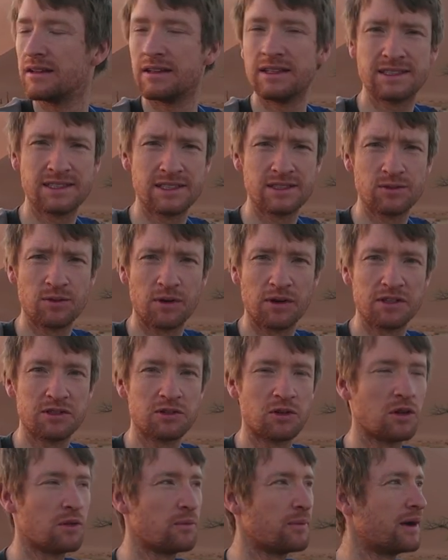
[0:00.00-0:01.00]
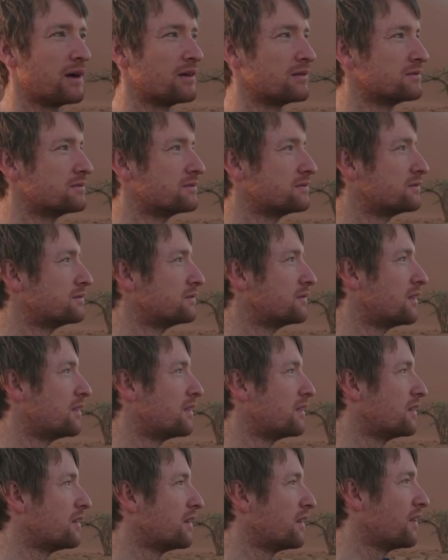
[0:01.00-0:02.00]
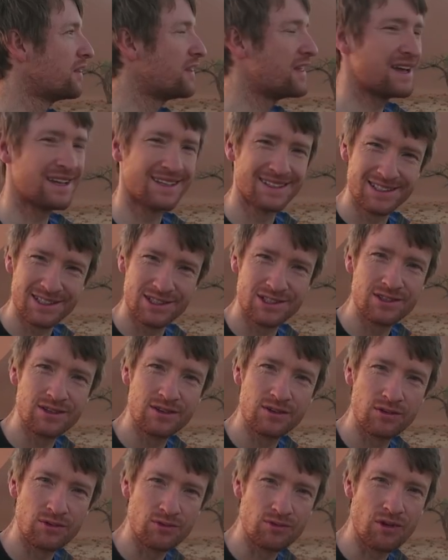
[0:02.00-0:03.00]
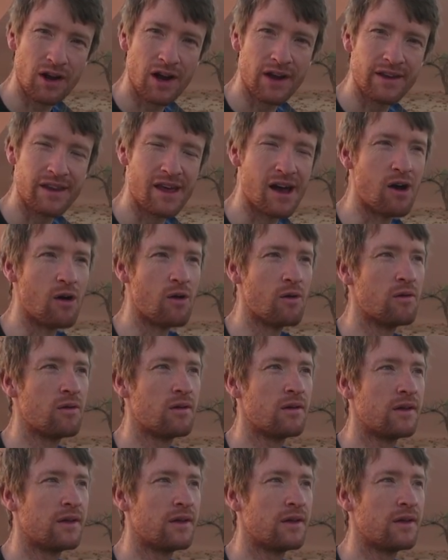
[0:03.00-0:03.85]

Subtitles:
This is what it's all about. This right now.